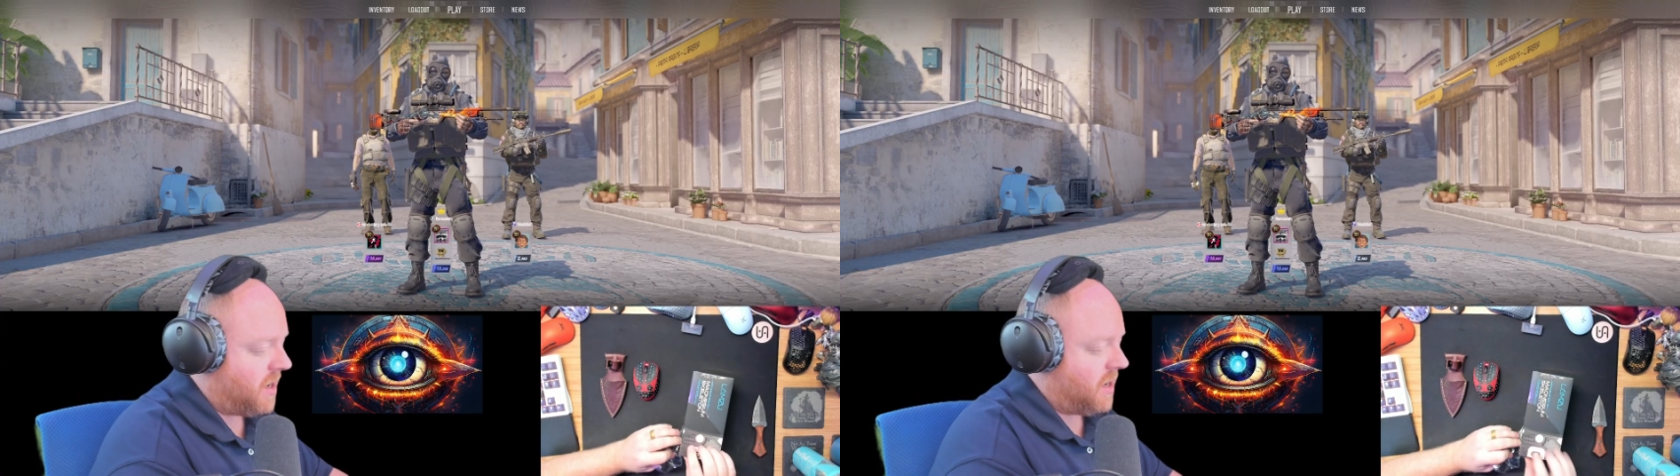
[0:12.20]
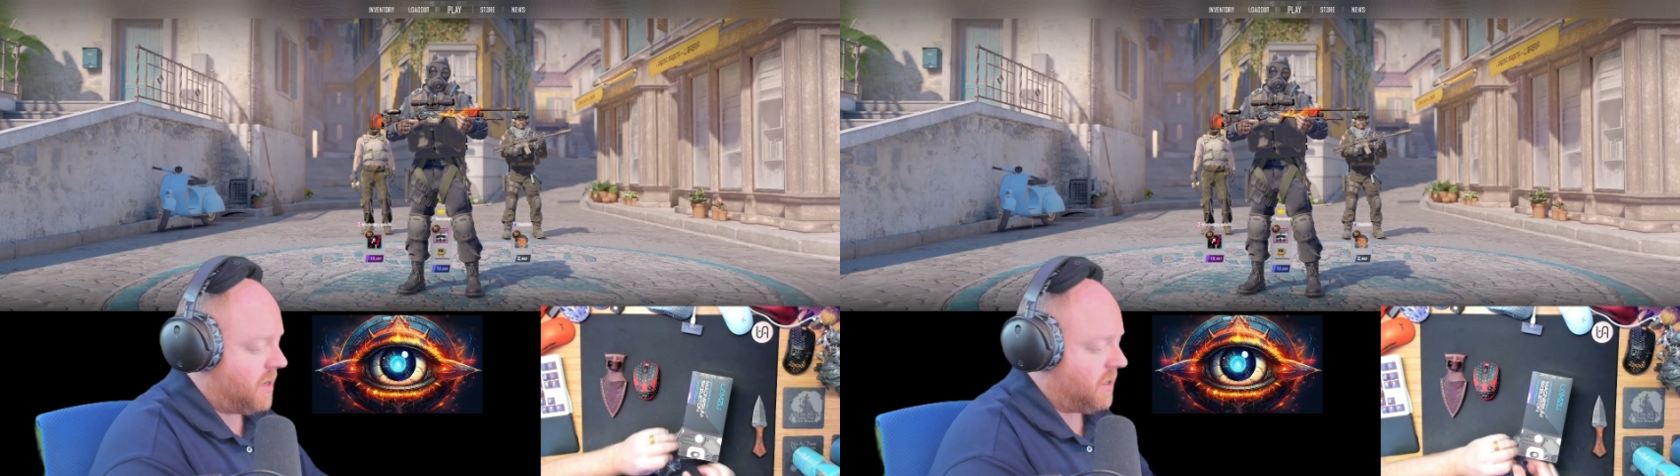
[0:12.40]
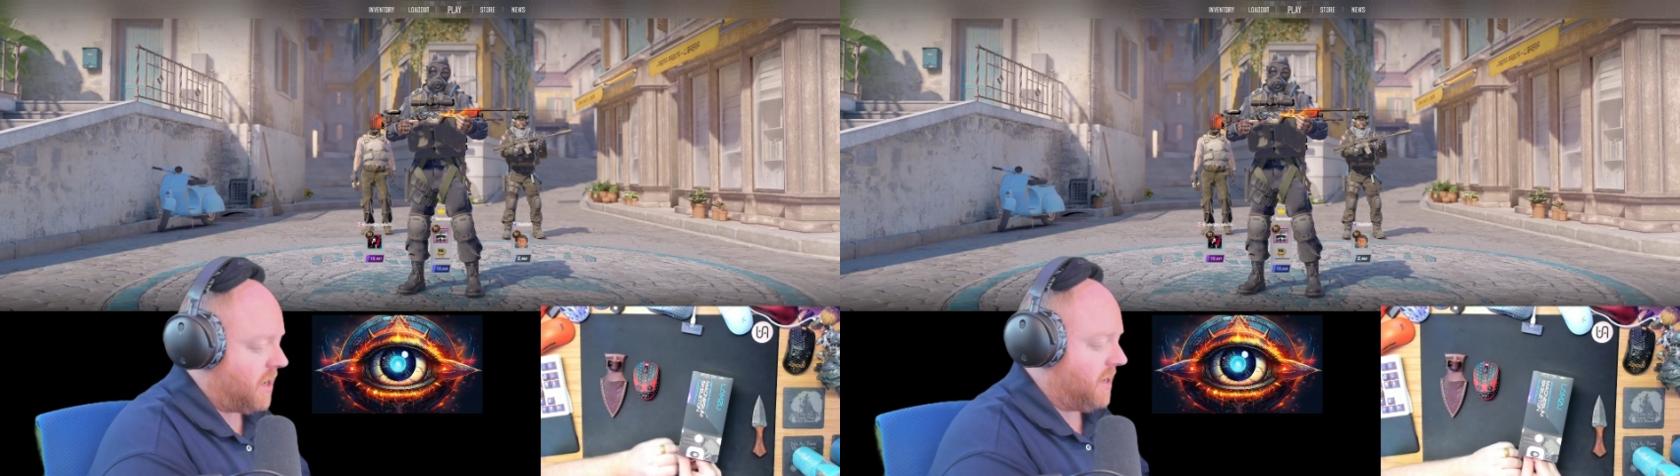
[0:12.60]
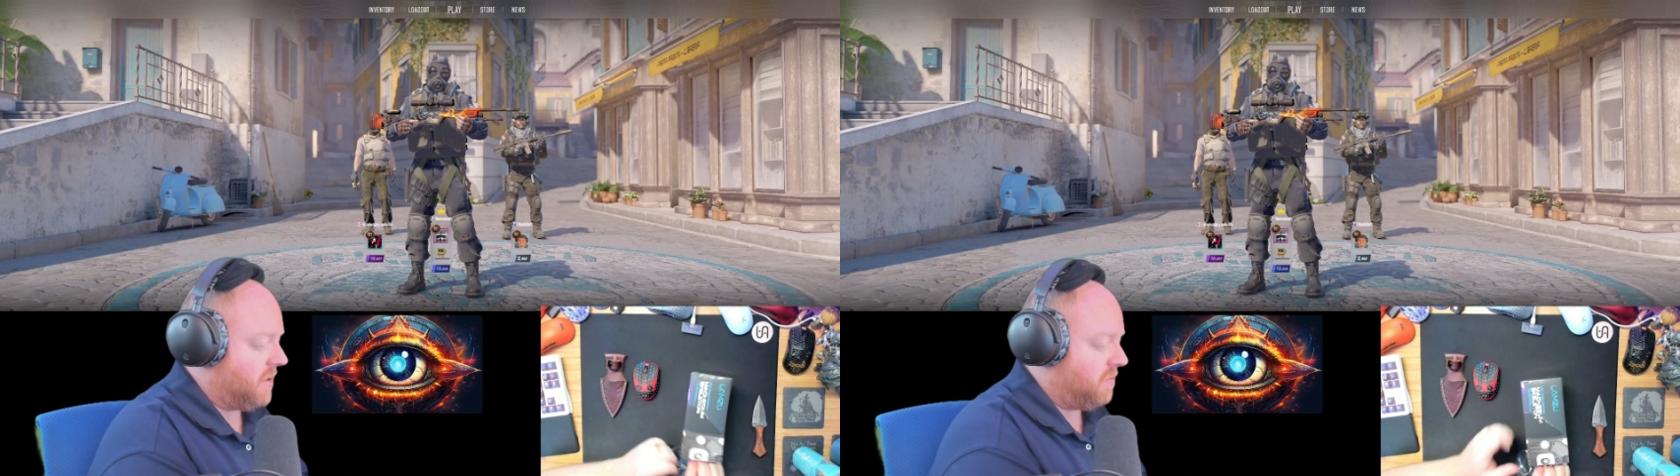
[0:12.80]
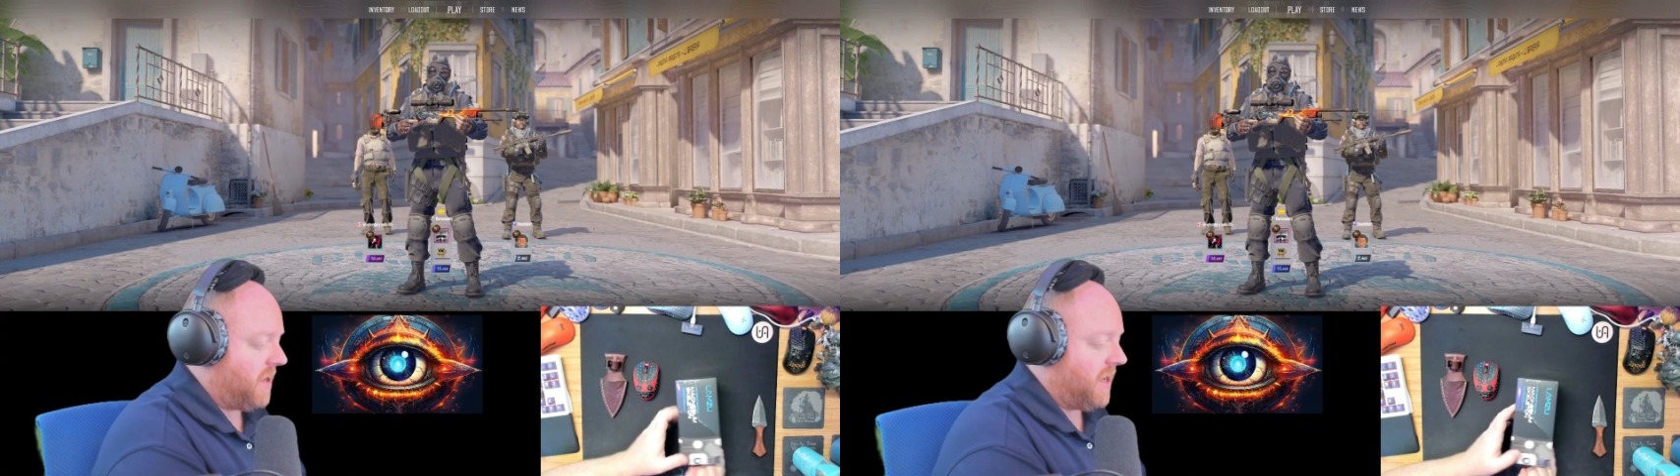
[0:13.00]
cutting the
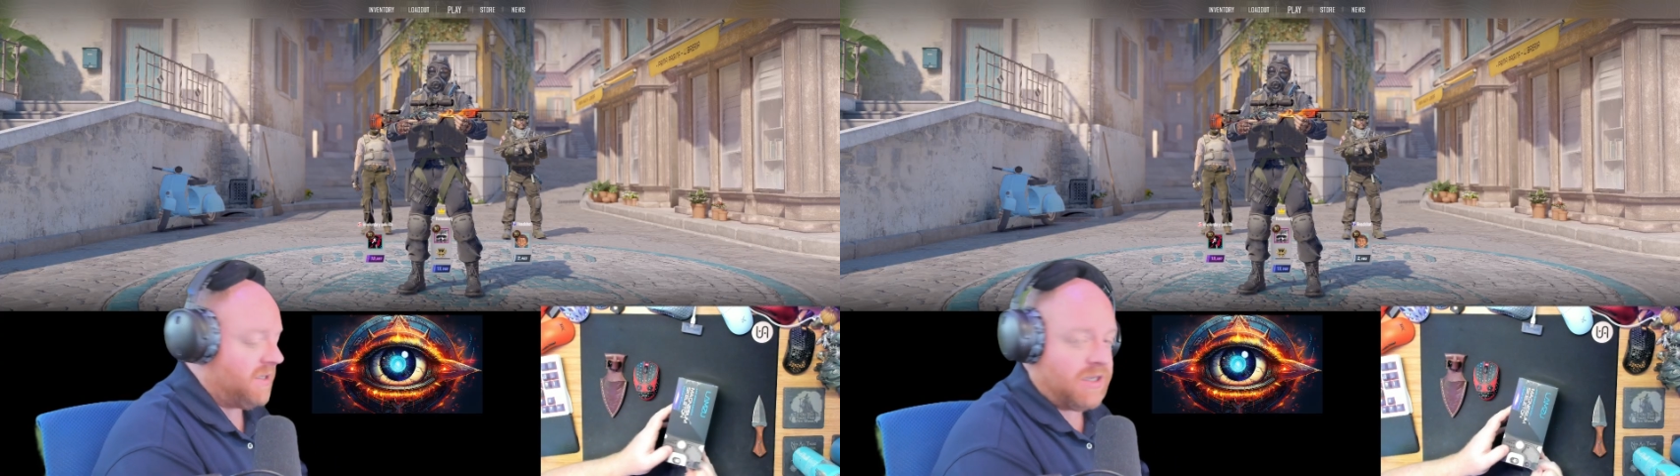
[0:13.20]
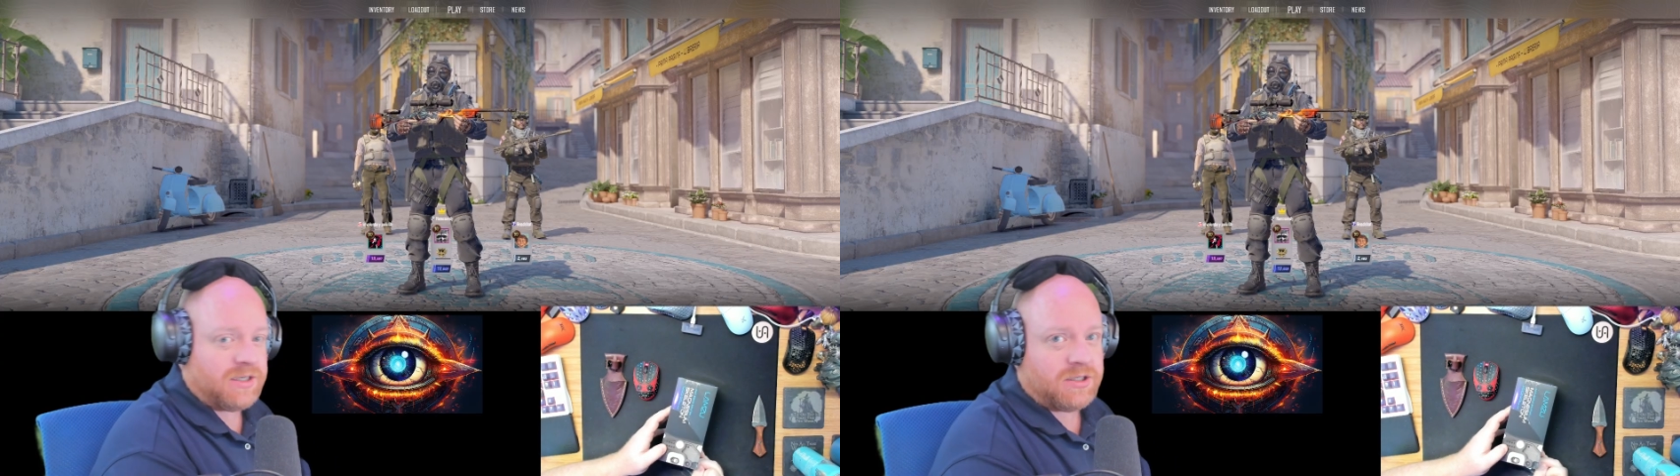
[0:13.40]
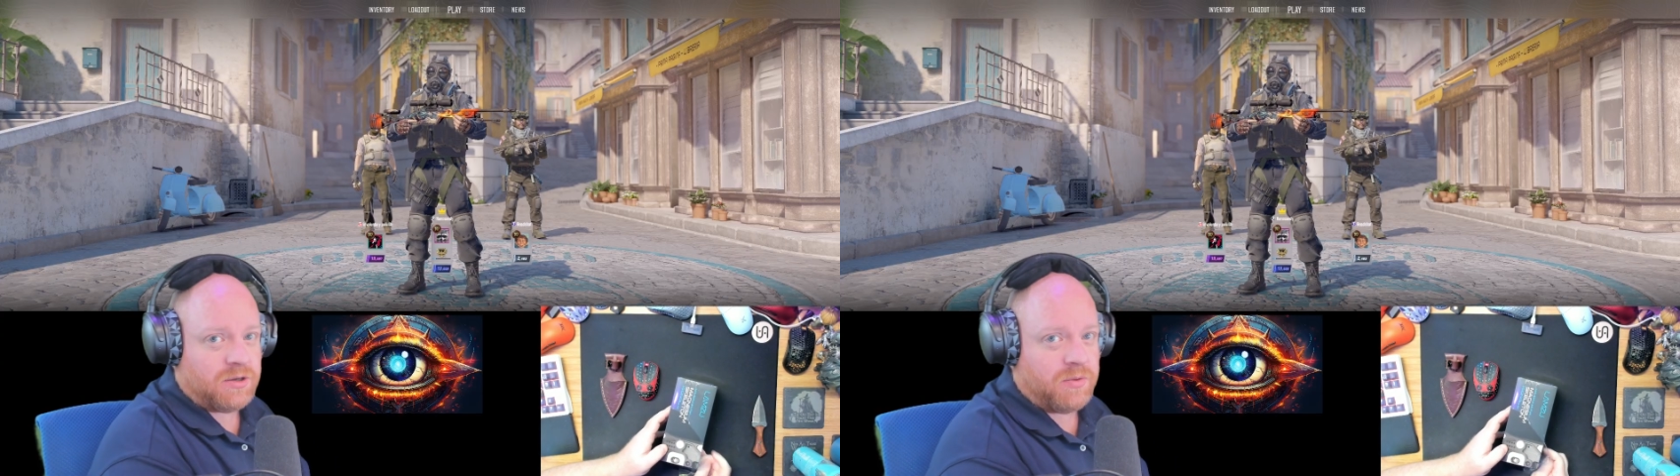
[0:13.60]
plastic so we